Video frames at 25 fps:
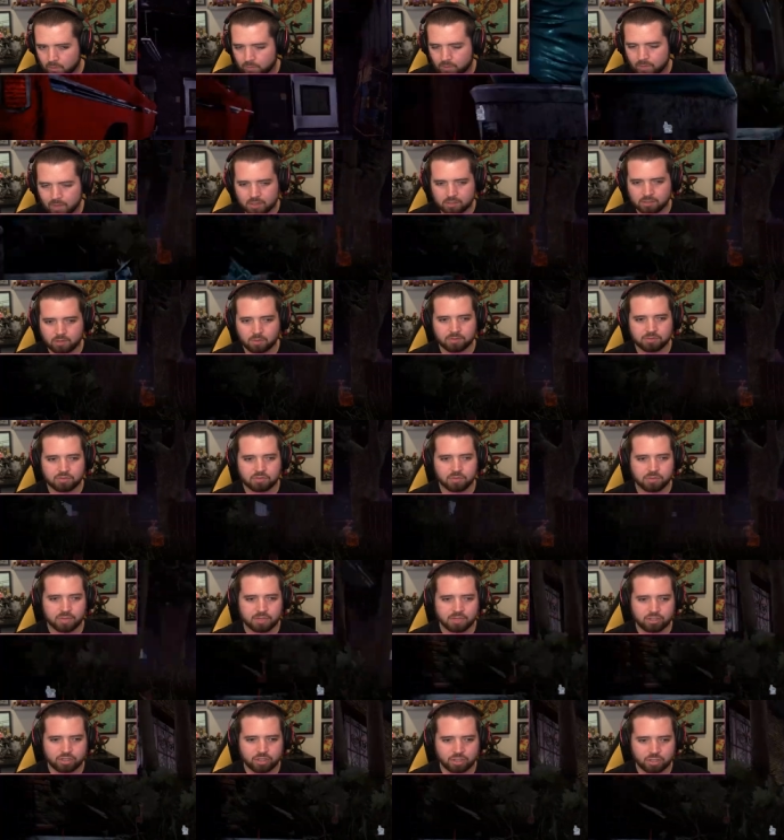No, no one's
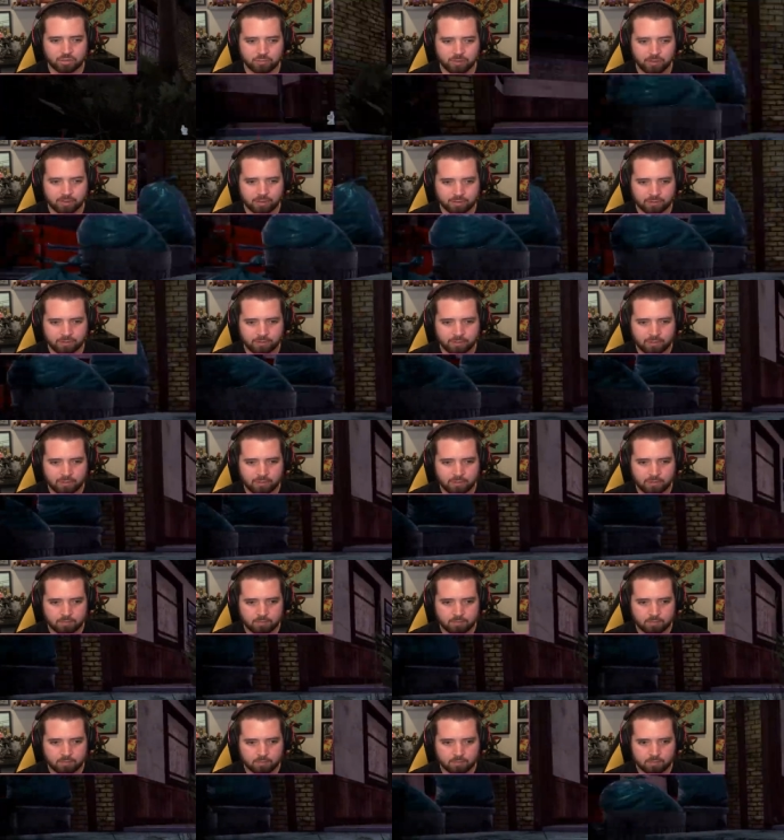doing that generator.
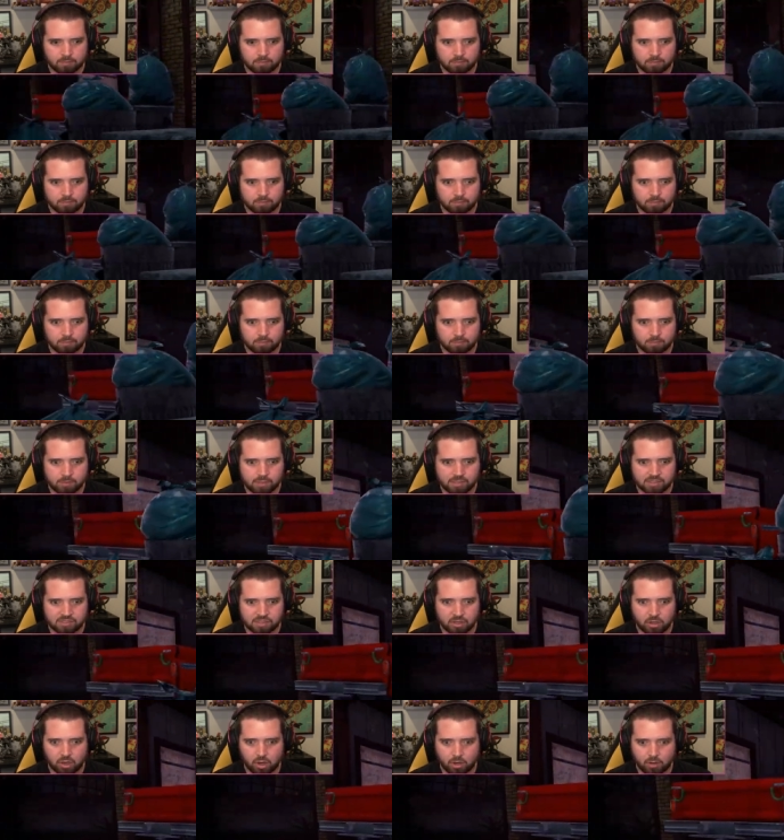
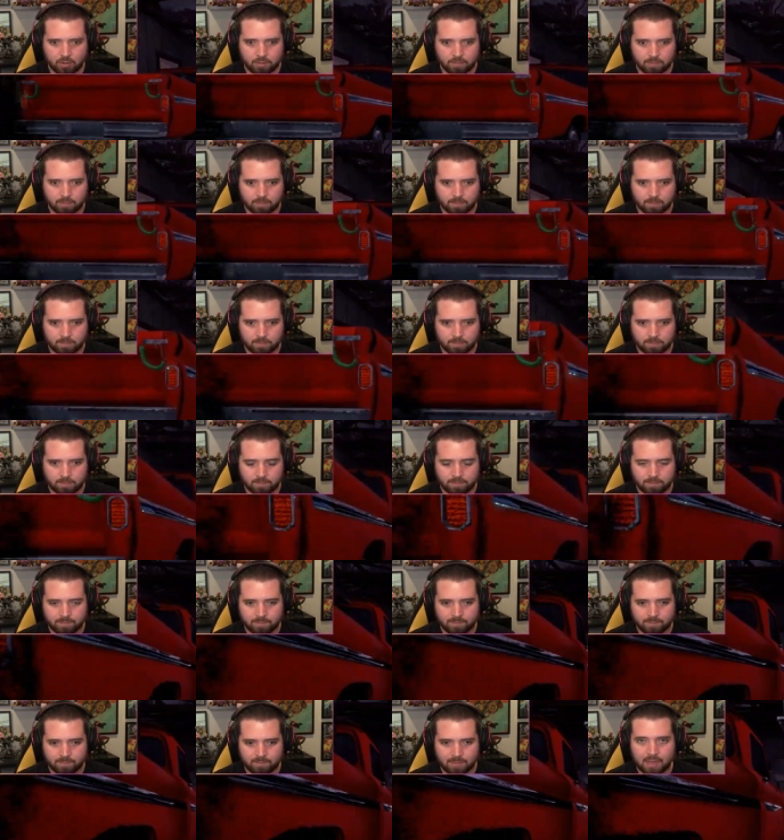Yes, they are.
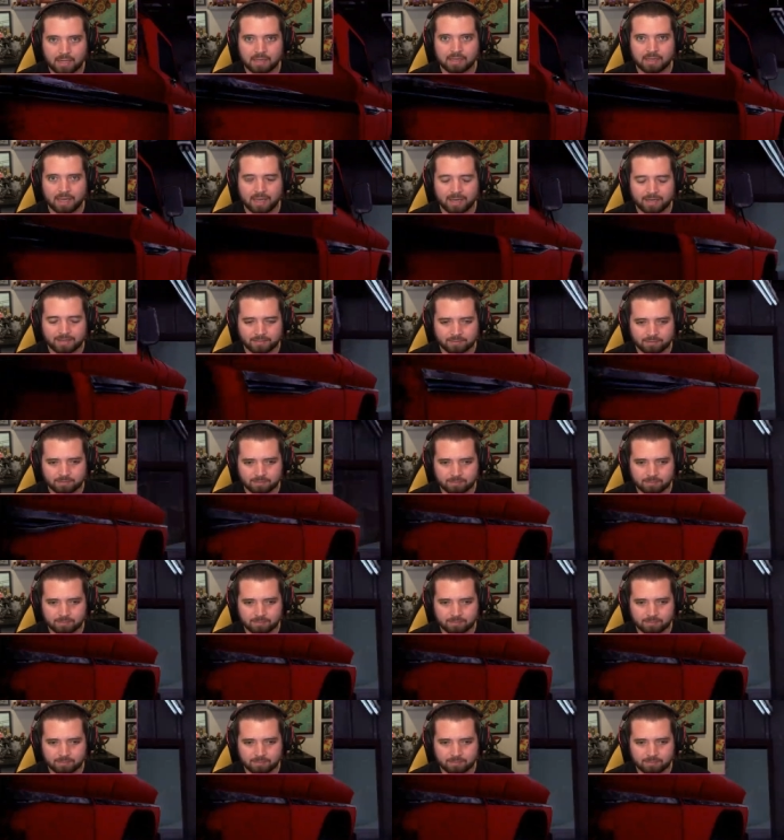I lied.